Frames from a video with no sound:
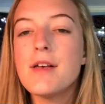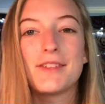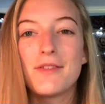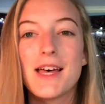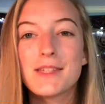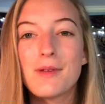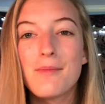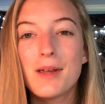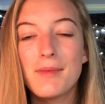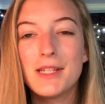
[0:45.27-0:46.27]
So that's what I'm
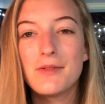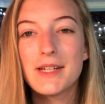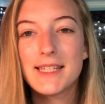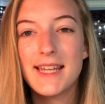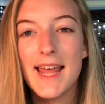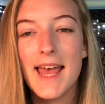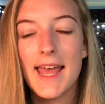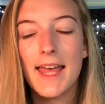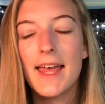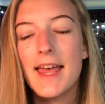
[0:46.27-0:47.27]
going to be doing today.